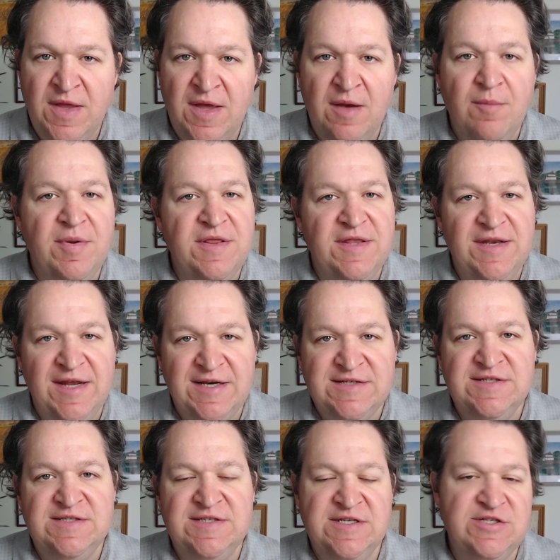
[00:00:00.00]
but the next
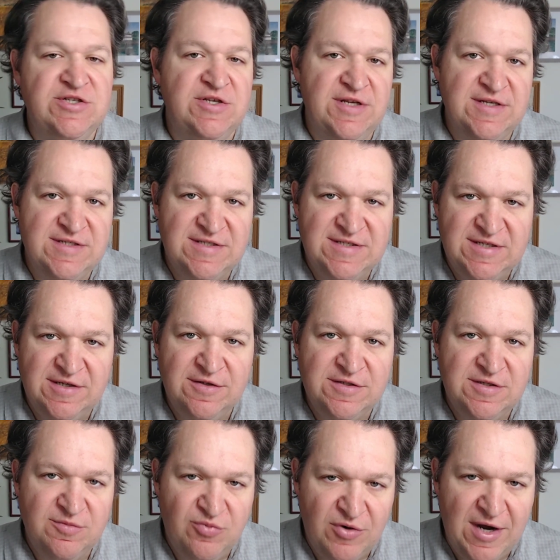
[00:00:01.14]
decision is still
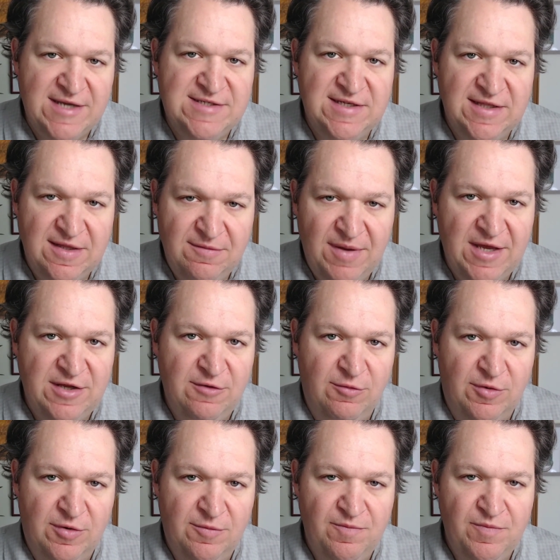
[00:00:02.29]
surprisingly
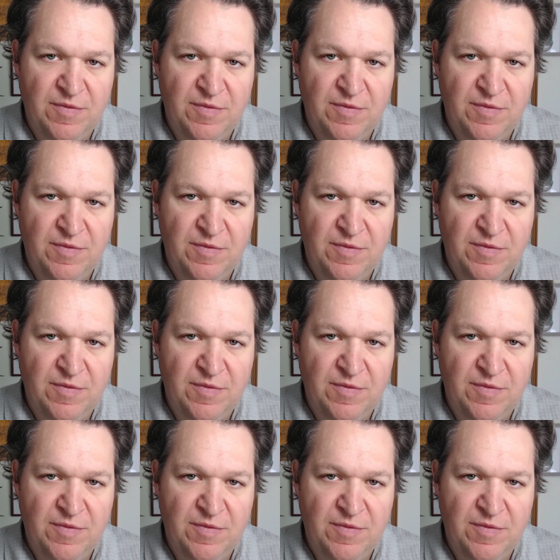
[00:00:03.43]
manual.